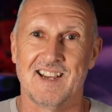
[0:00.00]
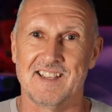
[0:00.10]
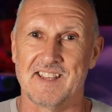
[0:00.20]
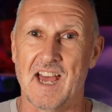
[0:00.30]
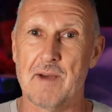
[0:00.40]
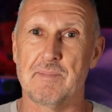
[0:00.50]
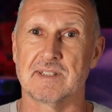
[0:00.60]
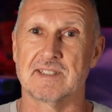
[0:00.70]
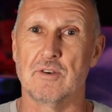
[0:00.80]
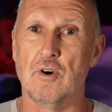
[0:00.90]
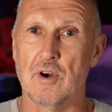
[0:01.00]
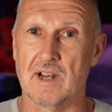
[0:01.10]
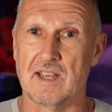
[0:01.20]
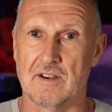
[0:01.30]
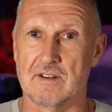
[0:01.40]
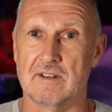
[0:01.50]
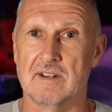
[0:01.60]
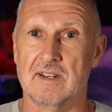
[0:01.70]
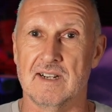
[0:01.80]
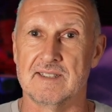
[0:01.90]
and happens earlier
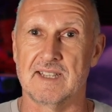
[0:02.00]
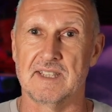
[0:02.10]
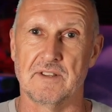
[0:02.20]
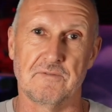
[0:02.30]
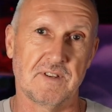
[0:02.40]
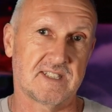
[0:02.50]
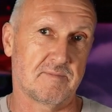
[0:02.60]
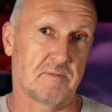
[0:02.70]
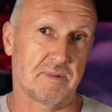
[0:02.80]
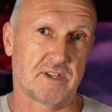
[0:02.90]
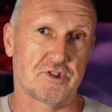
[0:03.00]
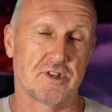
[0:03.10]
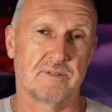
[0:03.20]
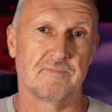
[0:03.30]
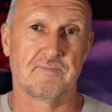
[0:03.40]
than the visible picture.